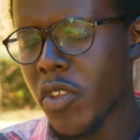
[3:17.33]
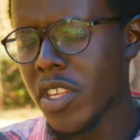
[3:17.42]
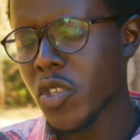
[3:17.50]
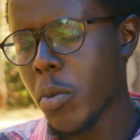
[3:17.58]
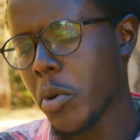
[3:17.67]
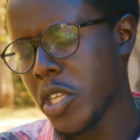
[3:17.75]
for
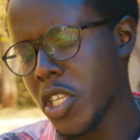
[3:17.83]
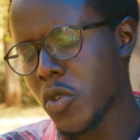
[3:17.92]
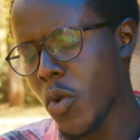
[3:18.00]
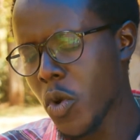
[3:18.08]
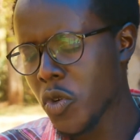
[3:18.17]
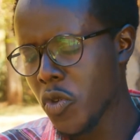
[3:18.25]
this
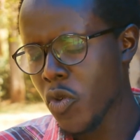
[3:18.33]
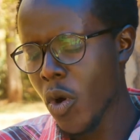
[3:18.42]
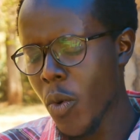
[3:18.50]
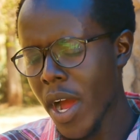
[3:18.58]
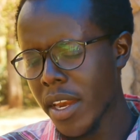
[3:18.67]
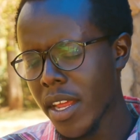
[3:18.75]
opportunity to look to
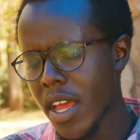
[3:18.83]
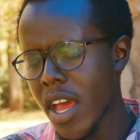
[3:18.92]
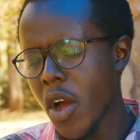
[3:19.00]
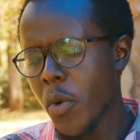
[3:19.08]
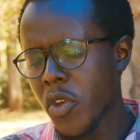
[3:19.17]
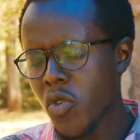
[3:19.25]
your word.
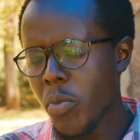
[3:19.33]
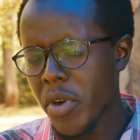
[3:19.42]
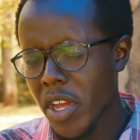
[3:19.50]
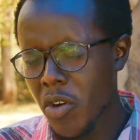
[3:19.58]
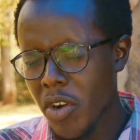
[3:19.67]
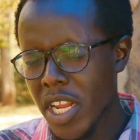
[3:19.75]
We do
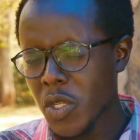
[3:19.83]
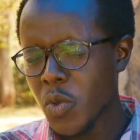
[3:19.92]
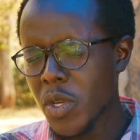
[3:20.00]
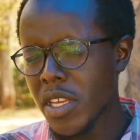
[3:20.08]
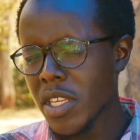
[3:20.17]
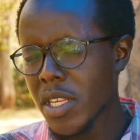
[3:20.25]
pray, God,
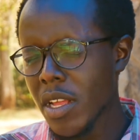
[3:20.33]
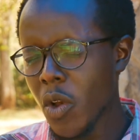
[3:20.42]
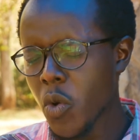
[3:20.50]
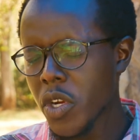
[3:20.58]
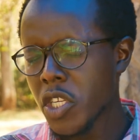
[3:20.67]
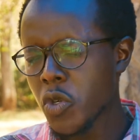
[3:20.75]
as we
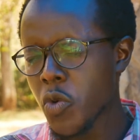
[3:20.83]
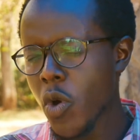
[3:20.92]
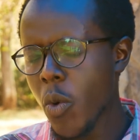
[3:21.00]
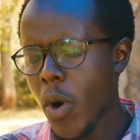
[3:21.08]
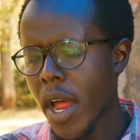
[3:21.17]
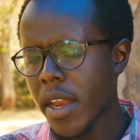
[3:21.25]
look into
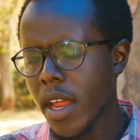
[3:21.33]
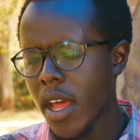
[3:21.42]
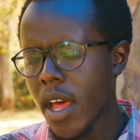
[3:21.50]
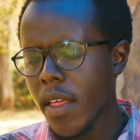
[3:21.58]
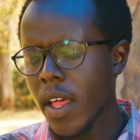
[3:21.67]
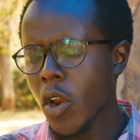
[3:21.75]
your word,
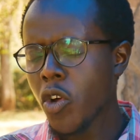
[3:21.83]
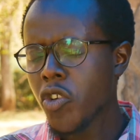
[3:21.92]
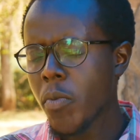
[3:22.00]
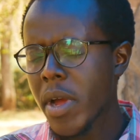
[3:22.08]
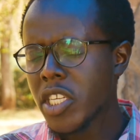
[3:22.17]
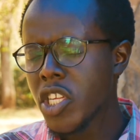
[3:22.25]
that
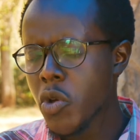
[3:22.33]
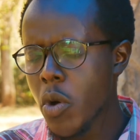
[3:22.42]
Lord Almighty,